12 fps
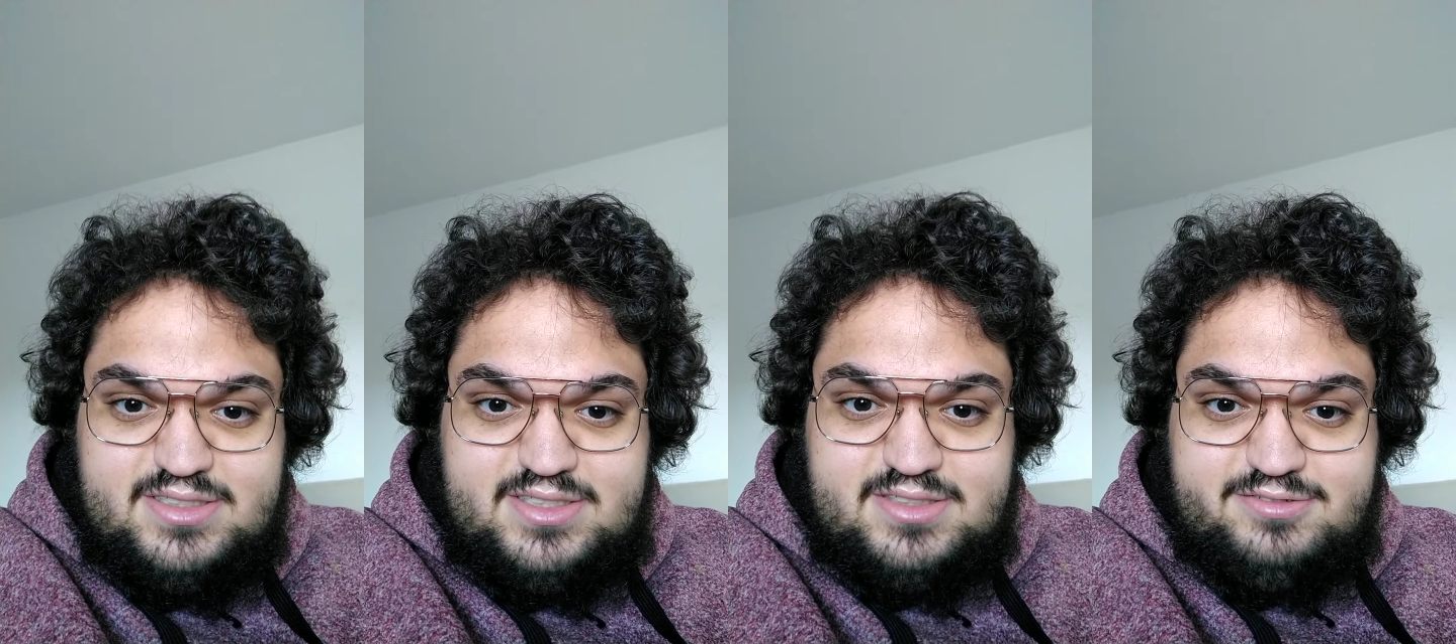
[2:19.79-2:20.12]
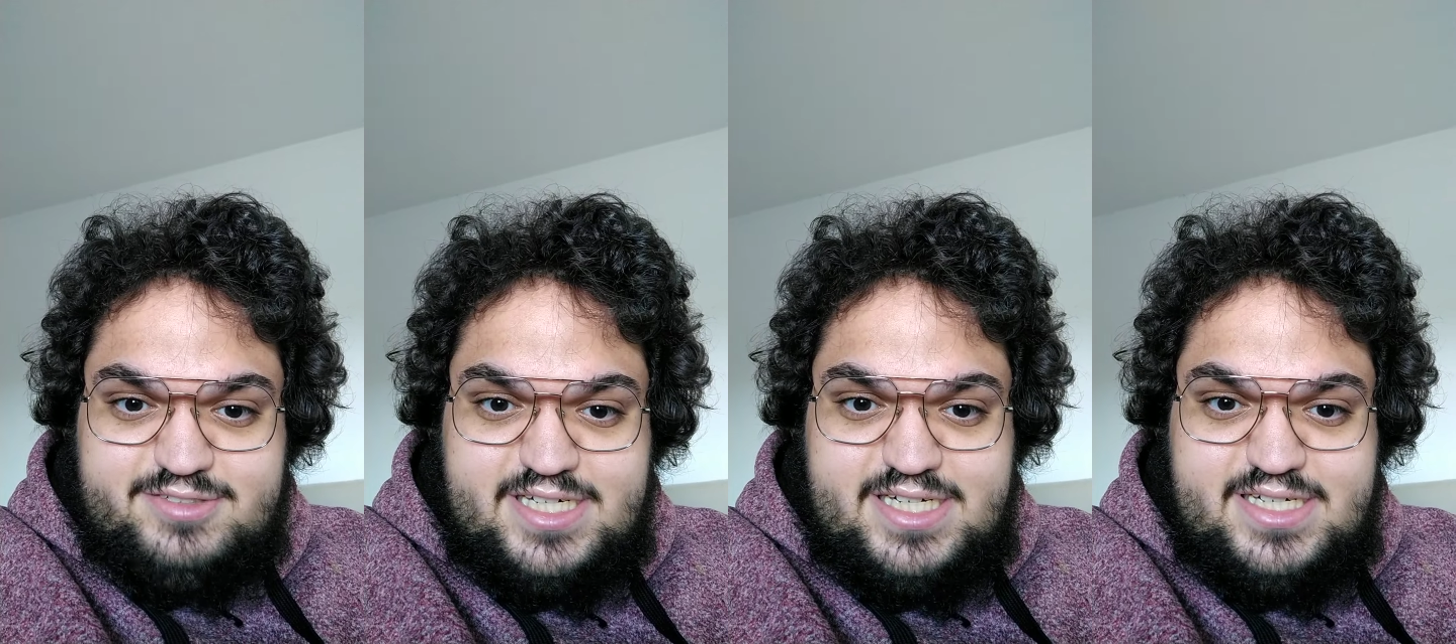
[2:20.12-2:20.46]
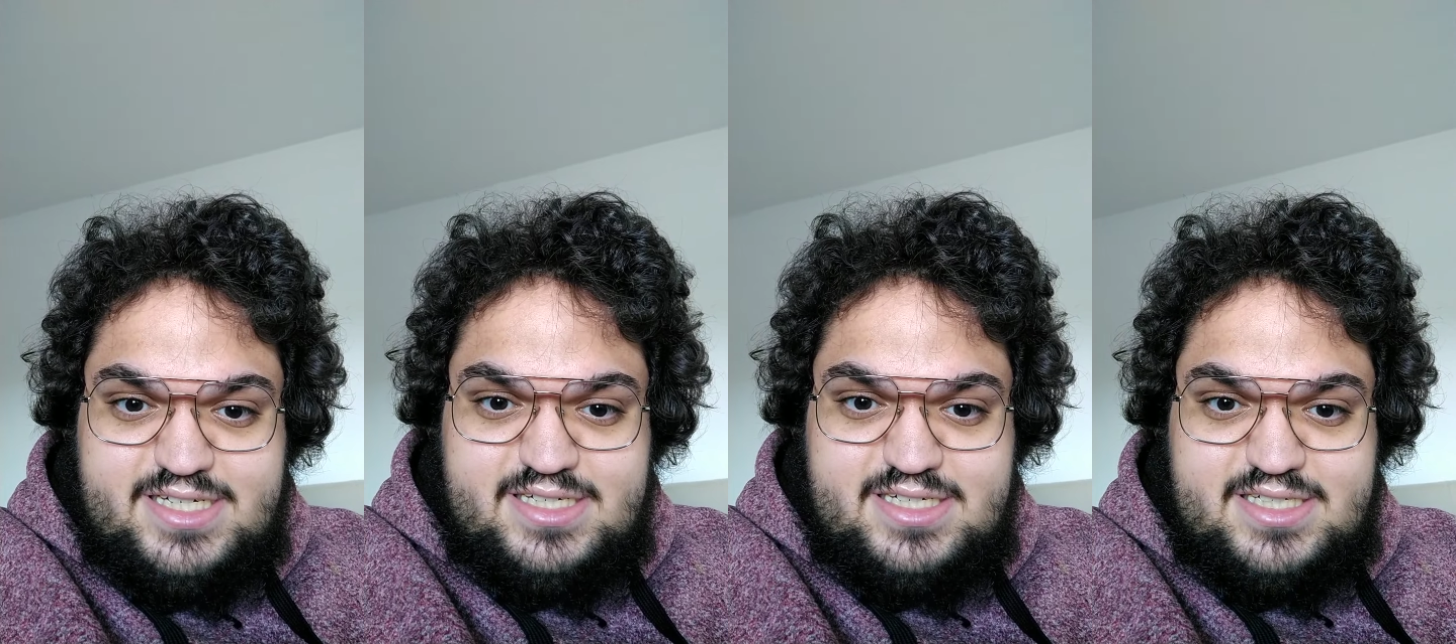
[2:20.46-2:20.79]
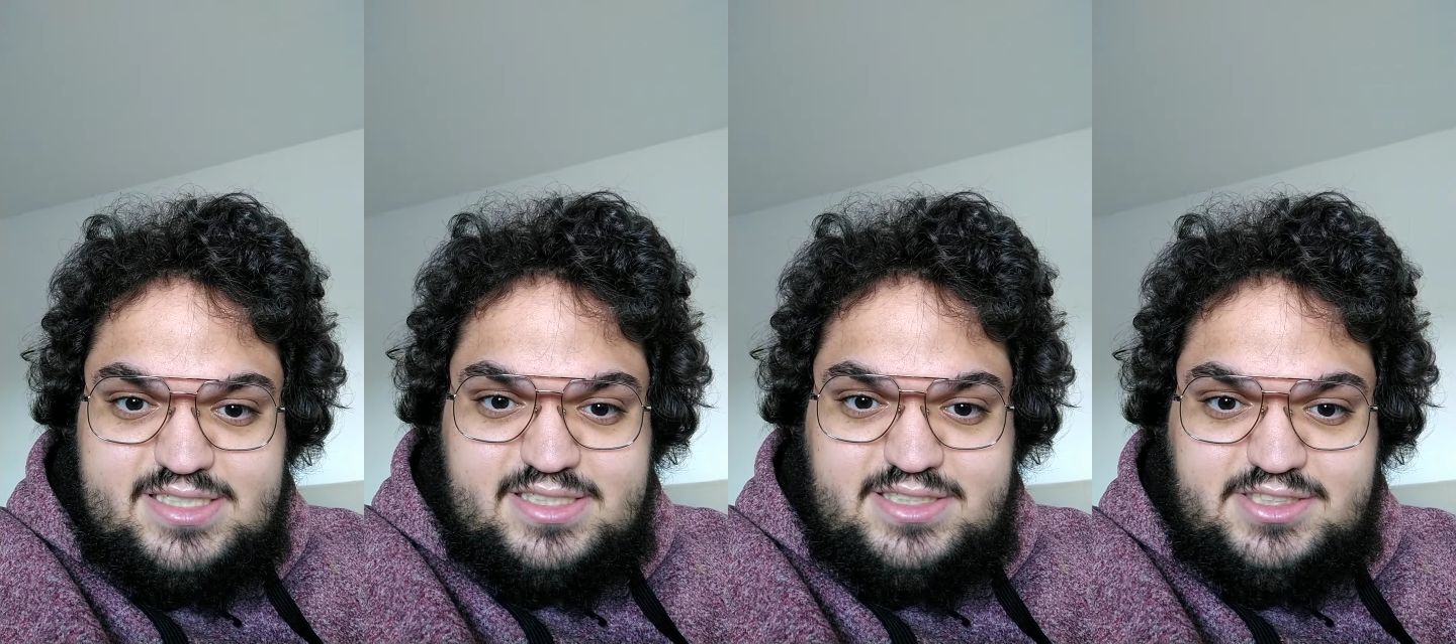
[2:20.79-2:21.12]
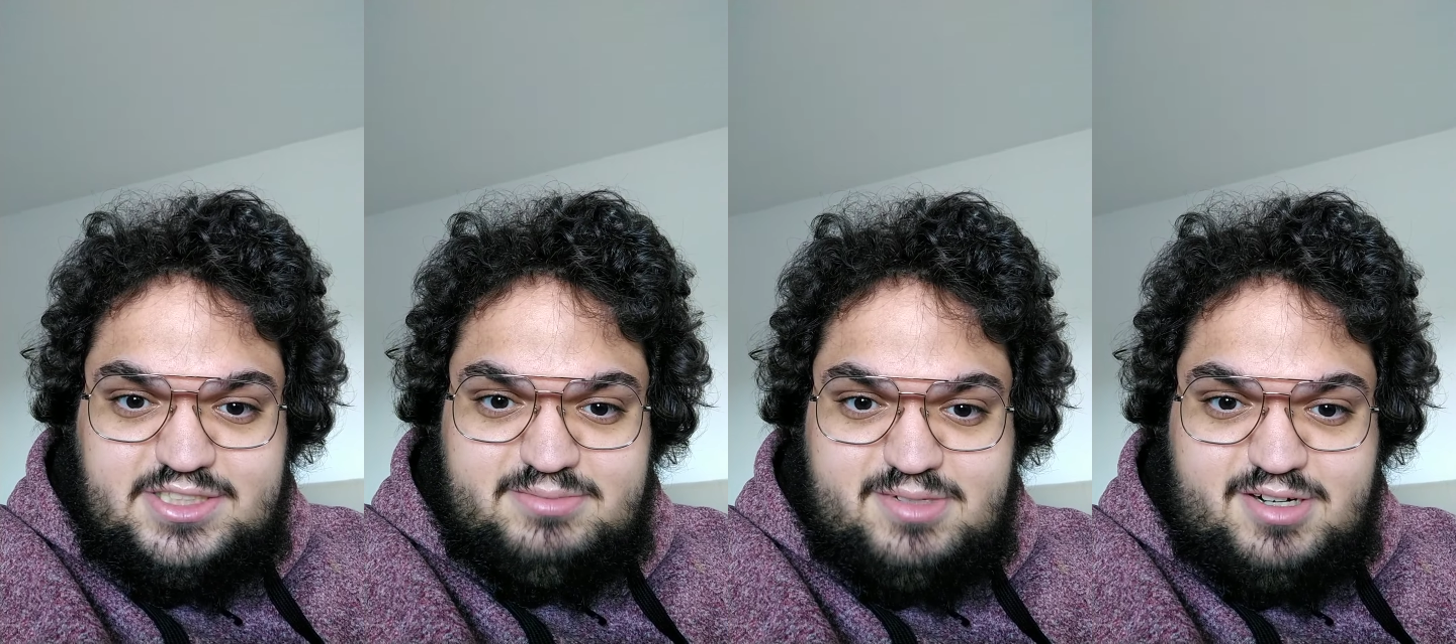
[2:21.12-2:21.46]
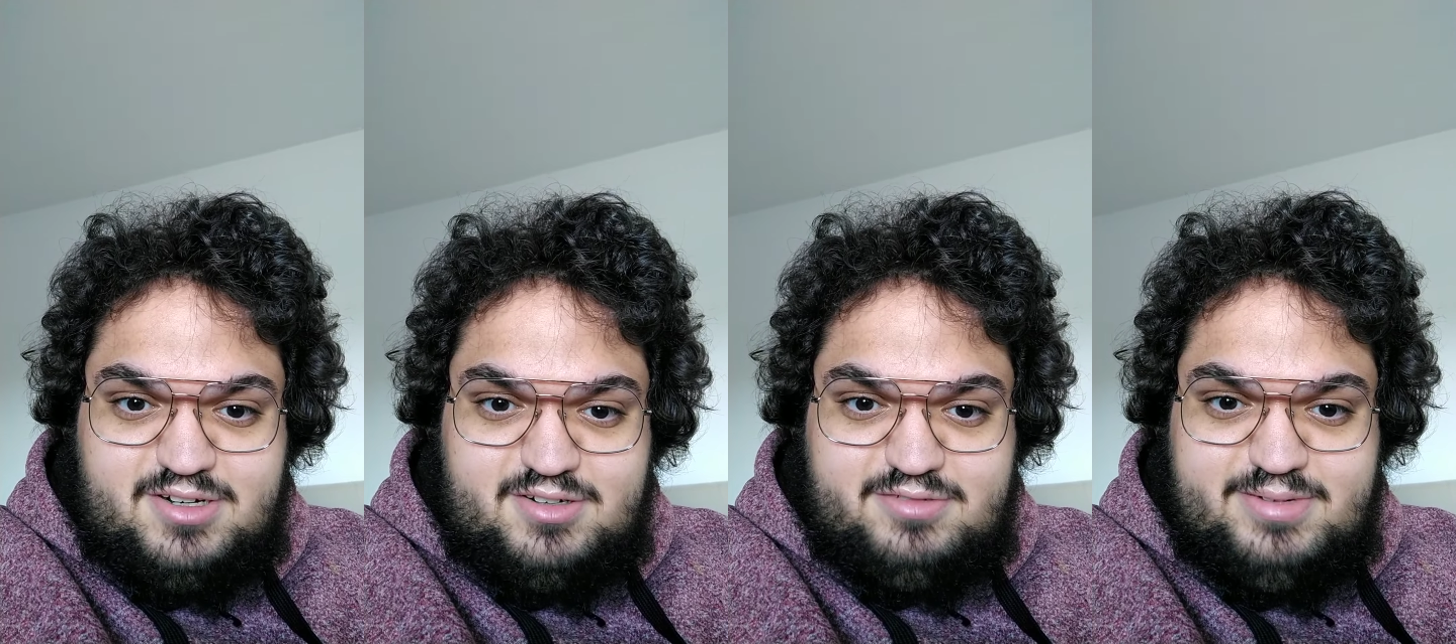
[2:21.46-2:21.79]
to Rey and teach them
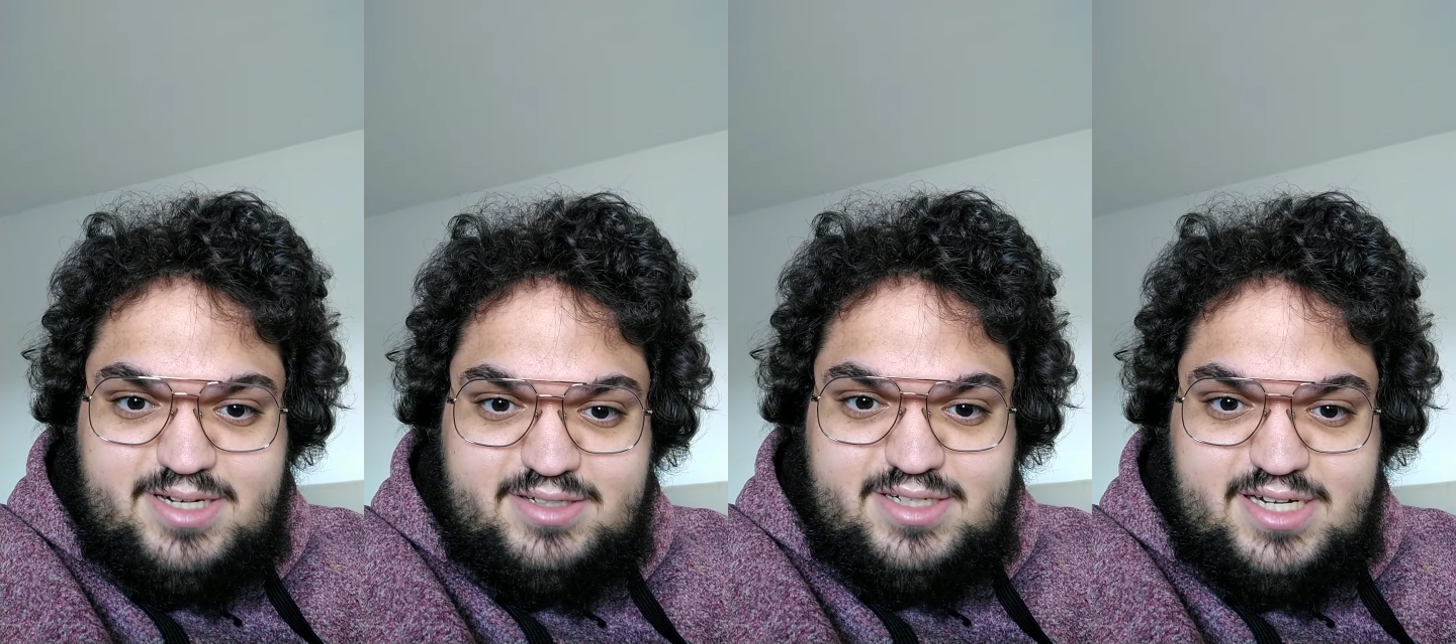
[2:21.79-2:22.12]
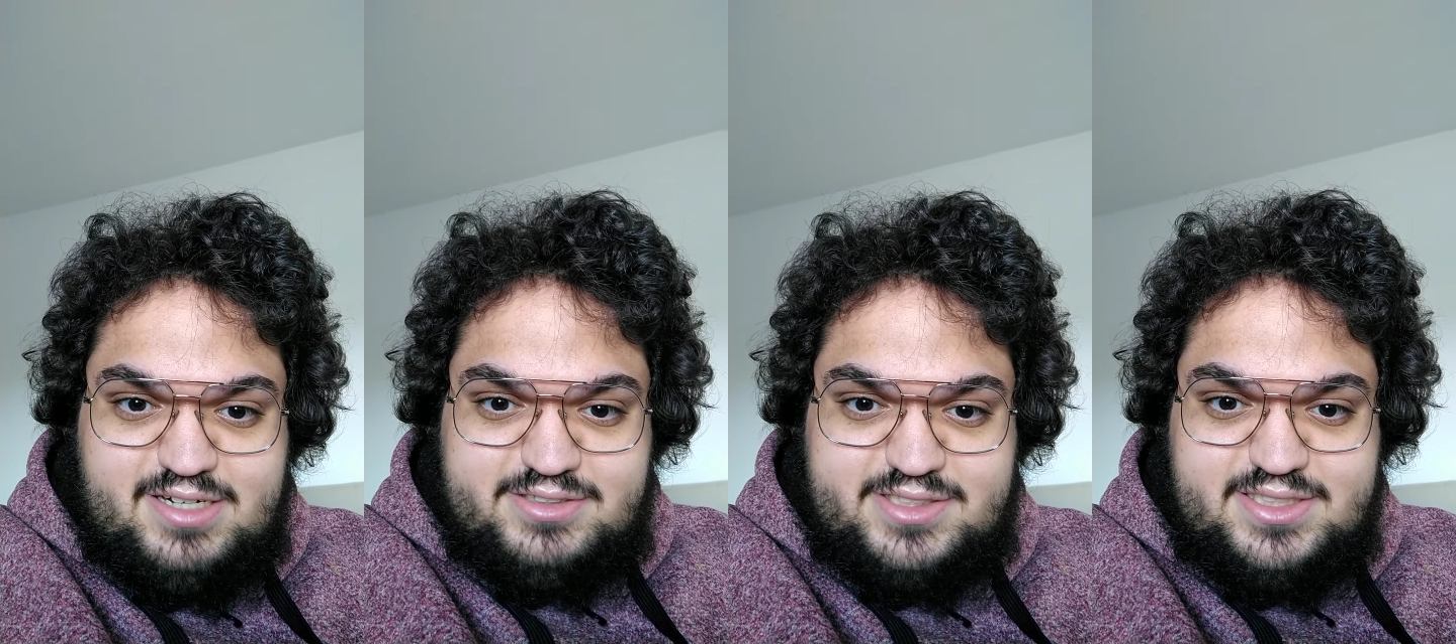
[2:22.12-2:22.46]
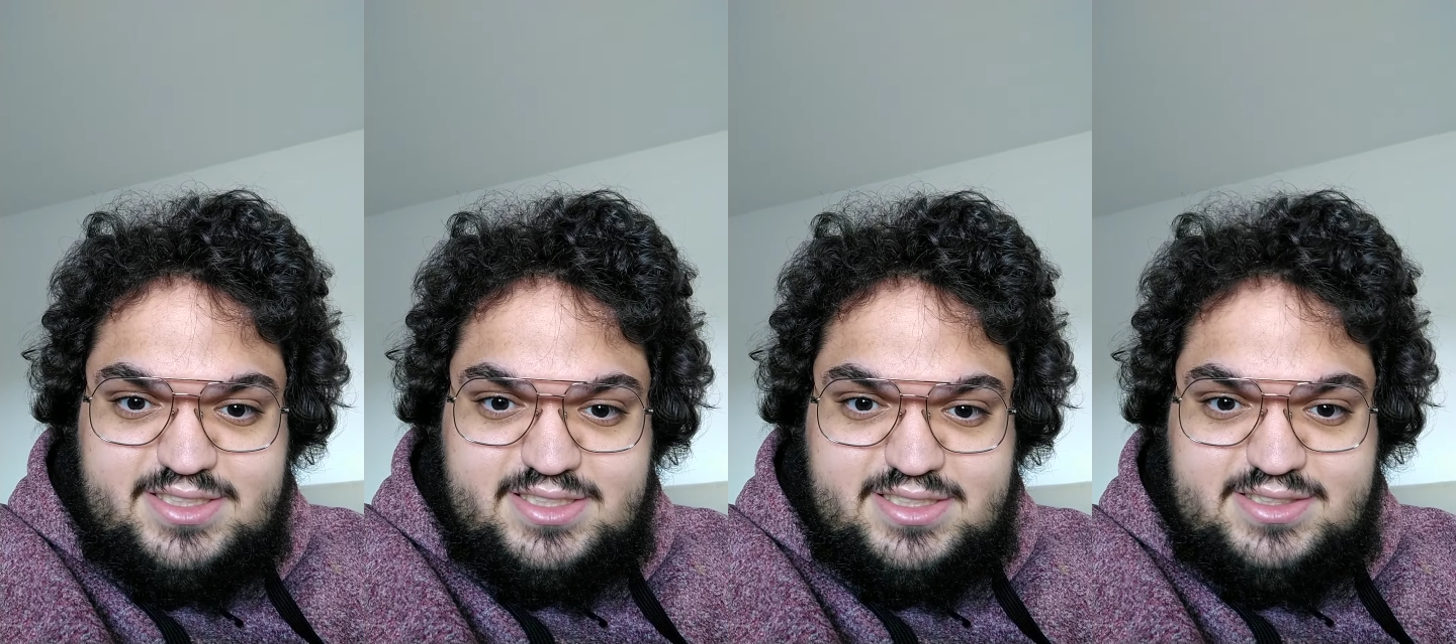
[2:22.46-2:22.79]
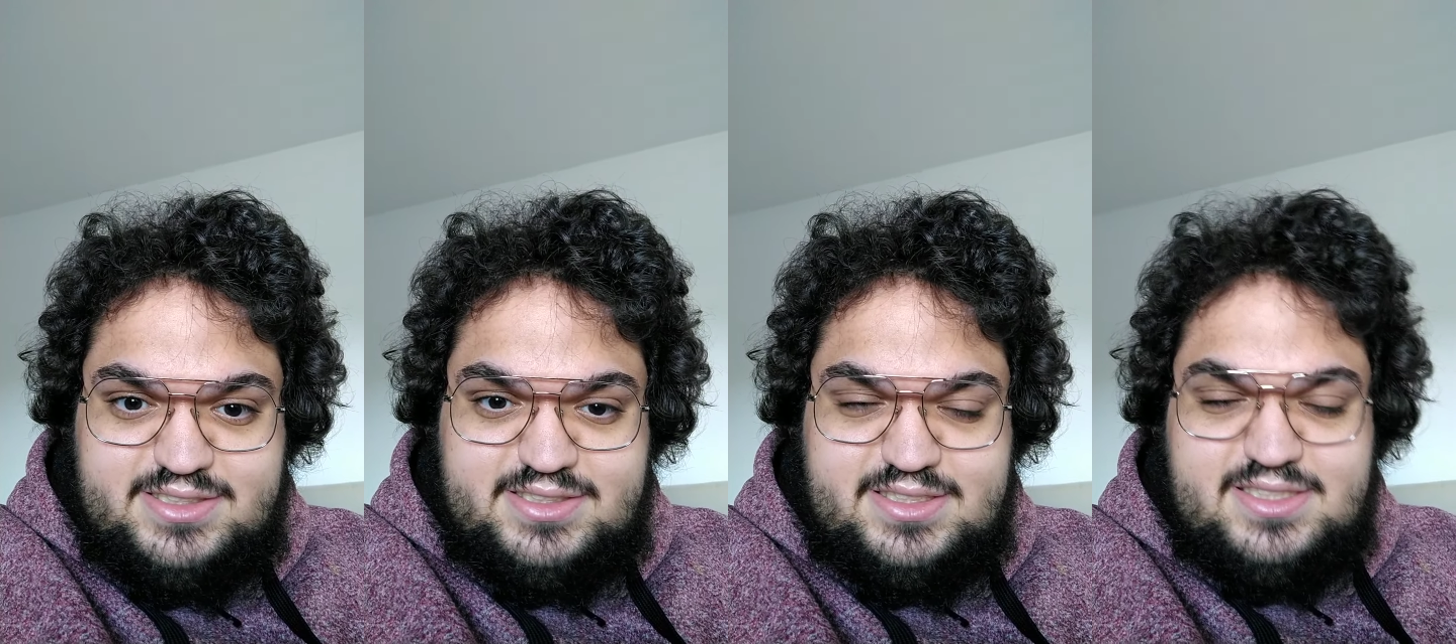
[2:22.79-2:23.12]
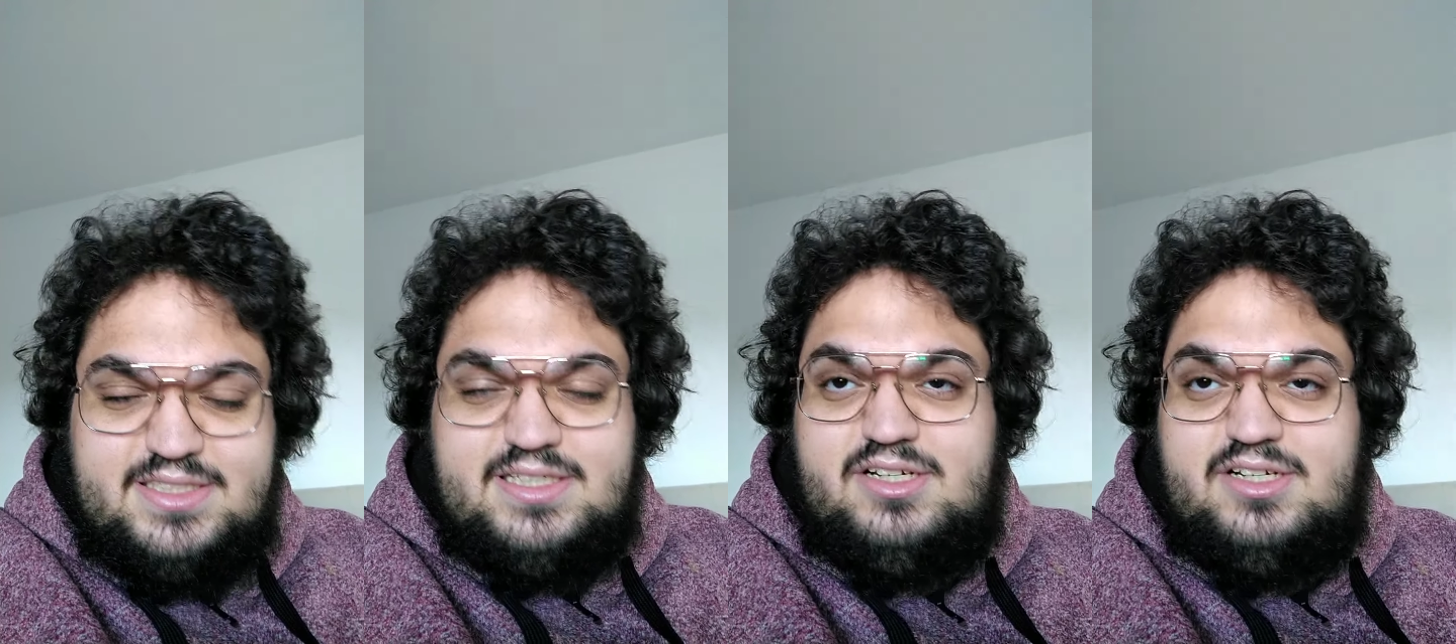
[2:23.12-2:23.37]
all about how things